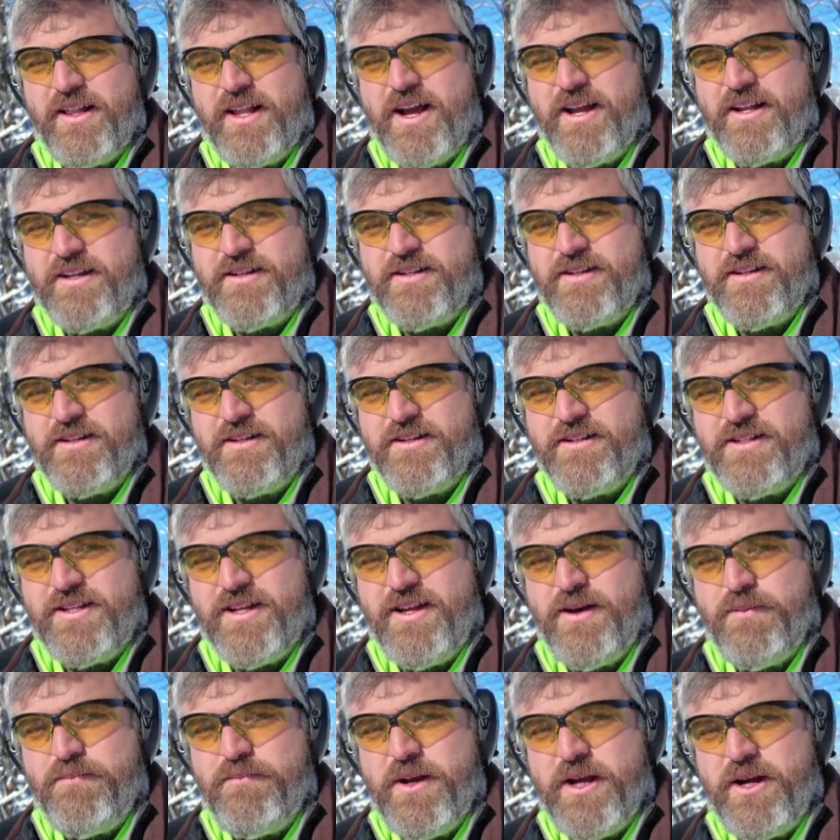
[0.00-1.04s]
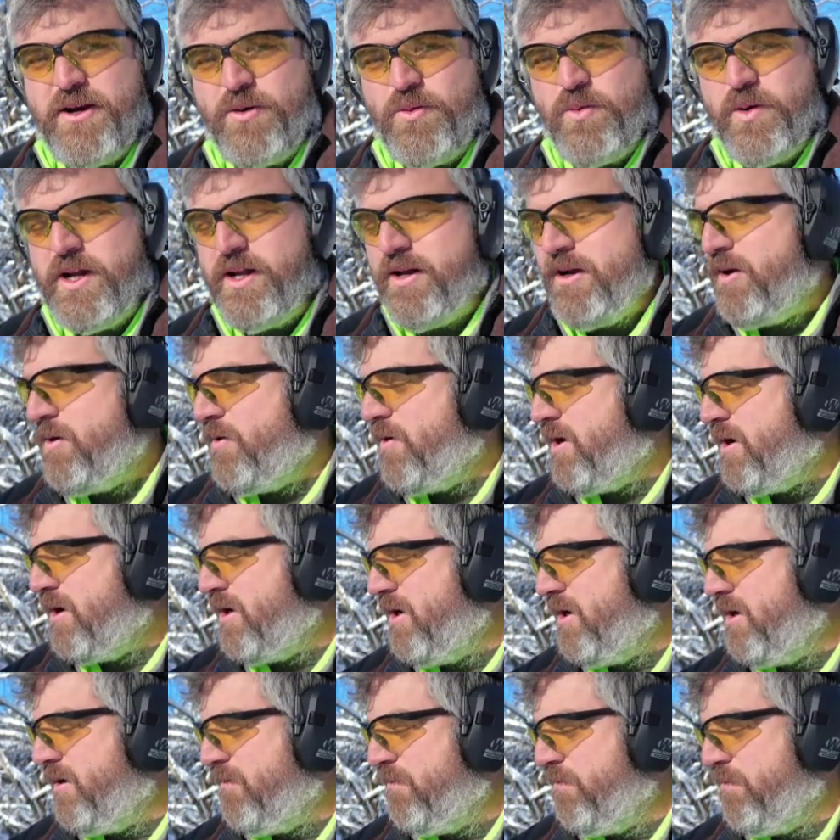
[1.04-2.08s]
like to see a bigger window on
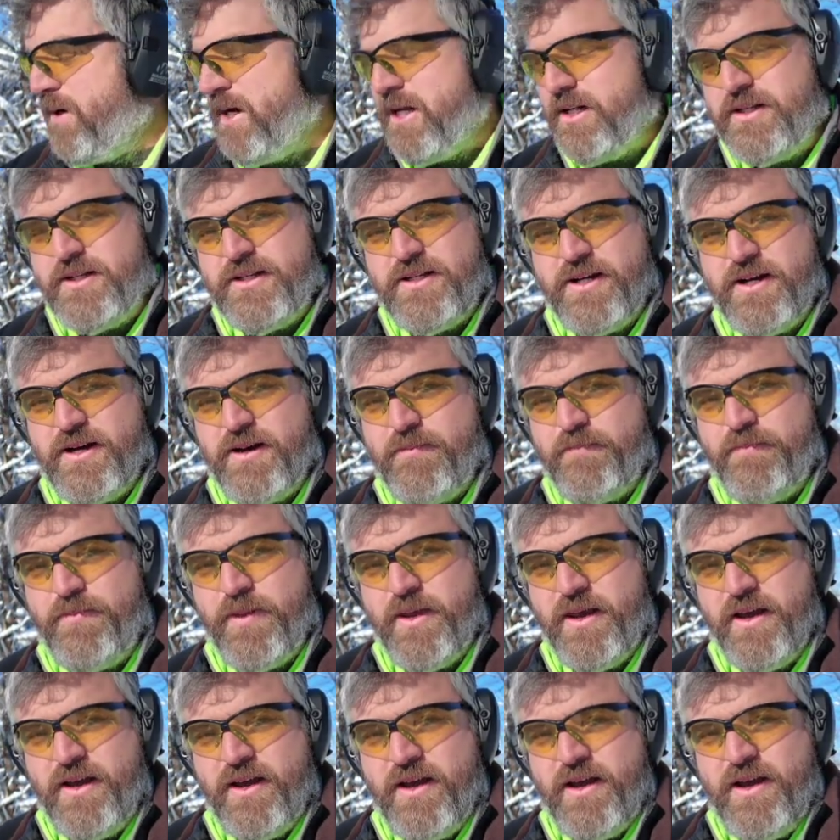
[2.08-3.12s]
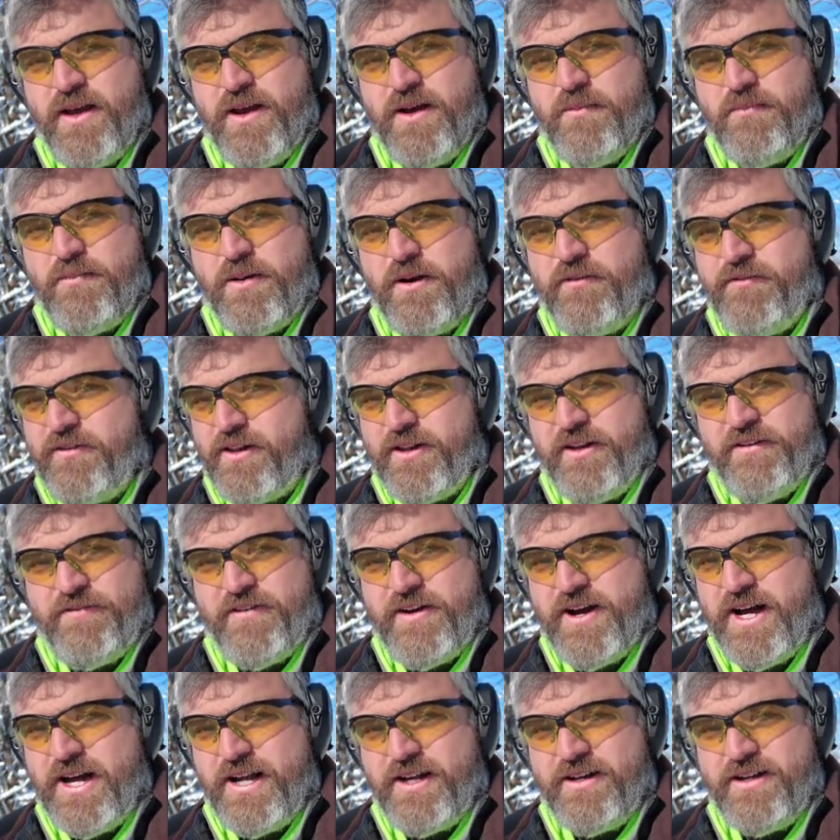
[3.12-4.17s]
it, but perfectly
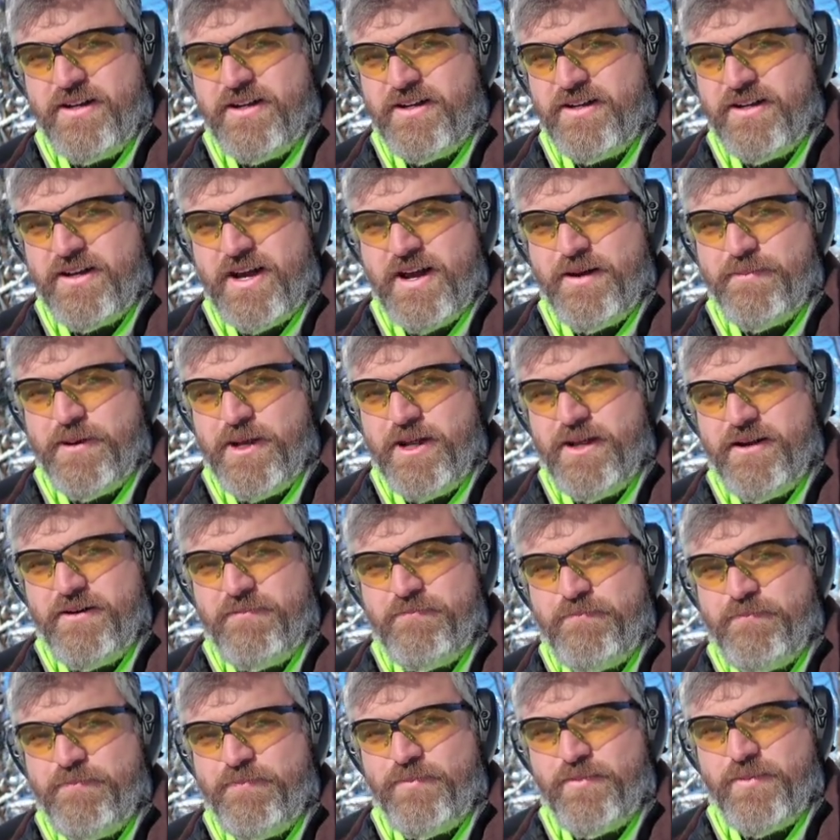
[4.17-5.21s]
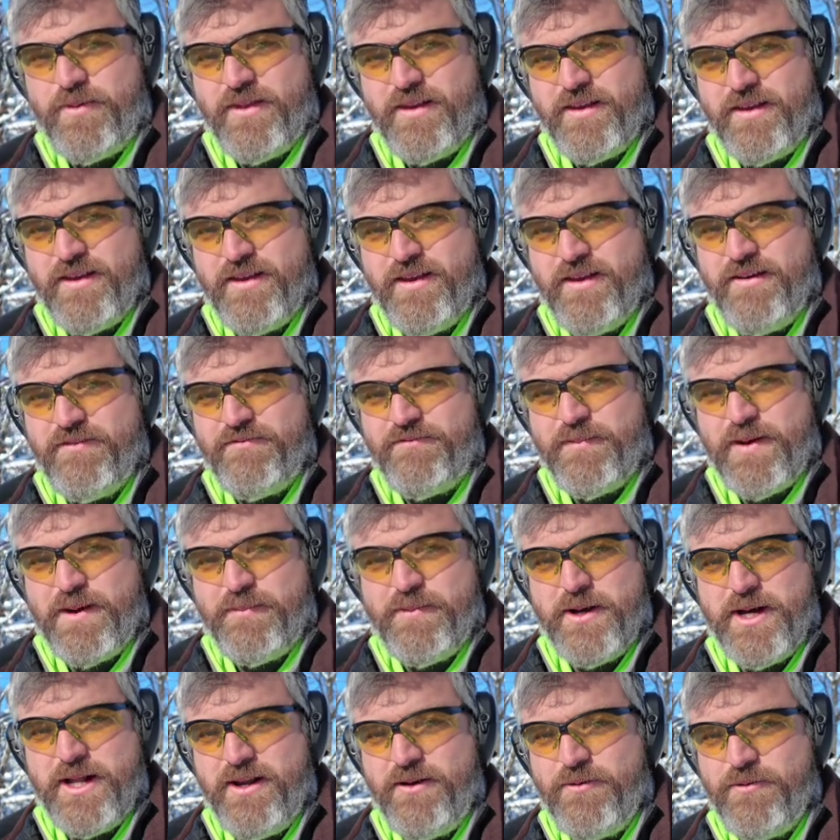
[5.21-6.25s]
fine. I mean, if my
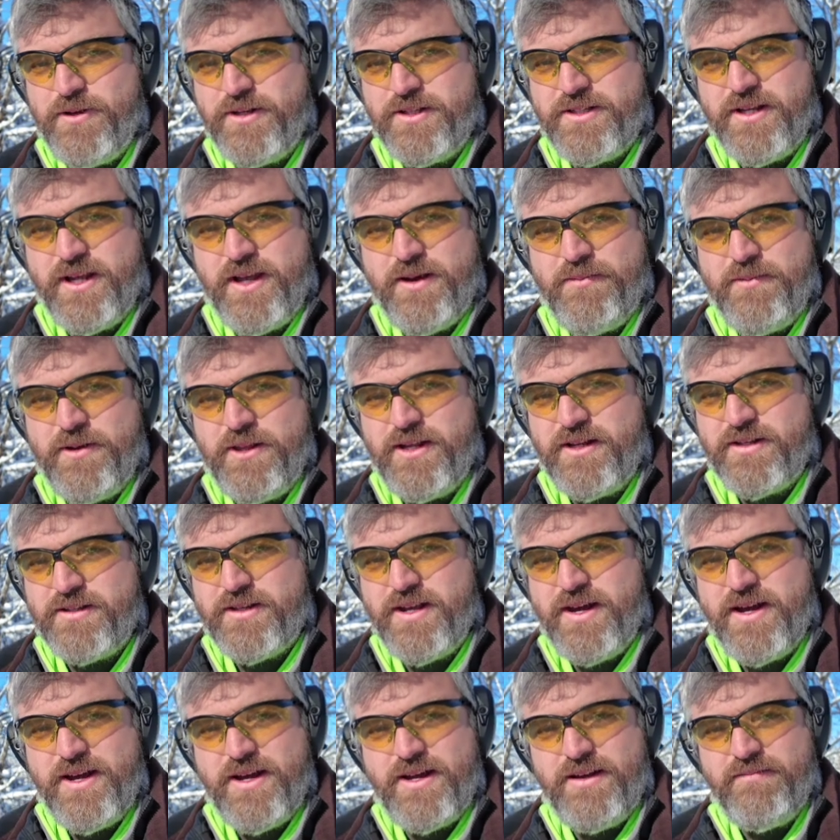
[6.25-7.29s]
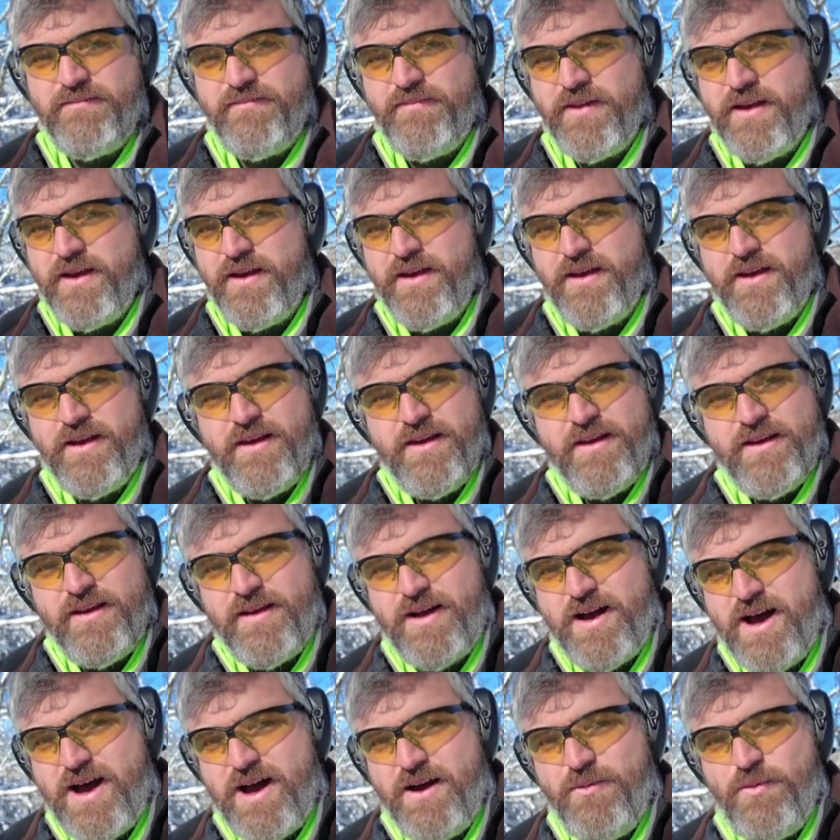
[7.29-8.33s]
buddy wants to give me this gun,
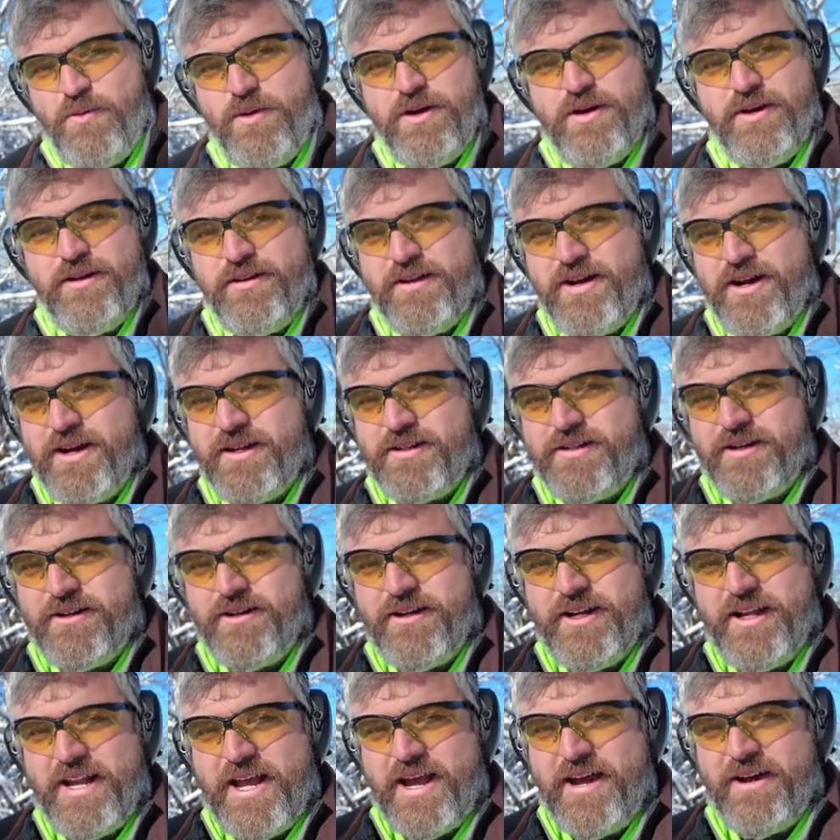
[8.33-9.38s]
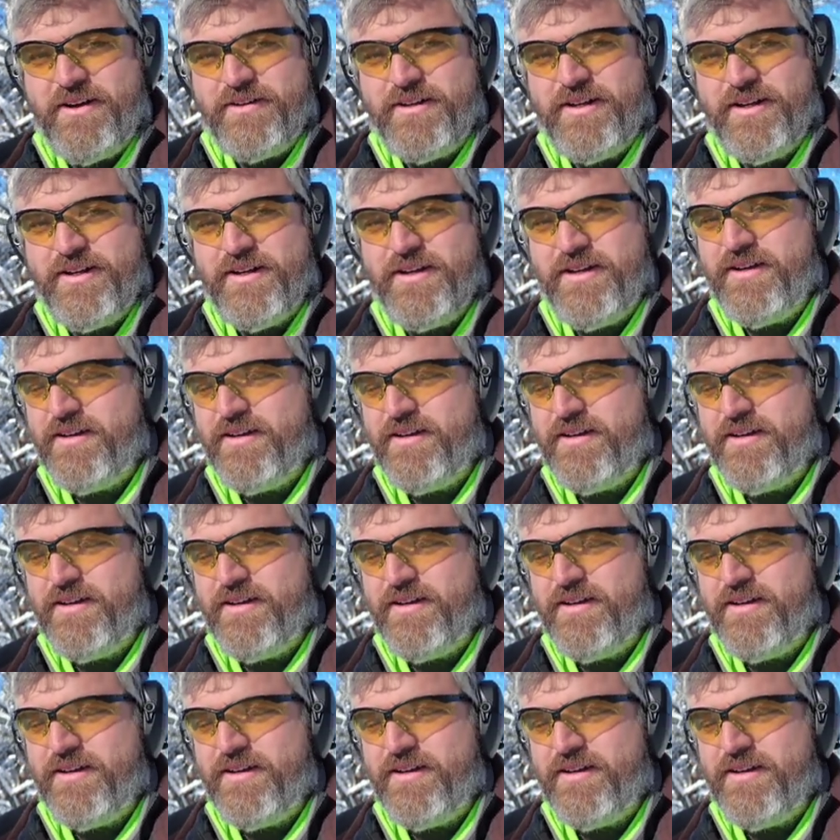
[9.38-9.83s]
I will not turn it down.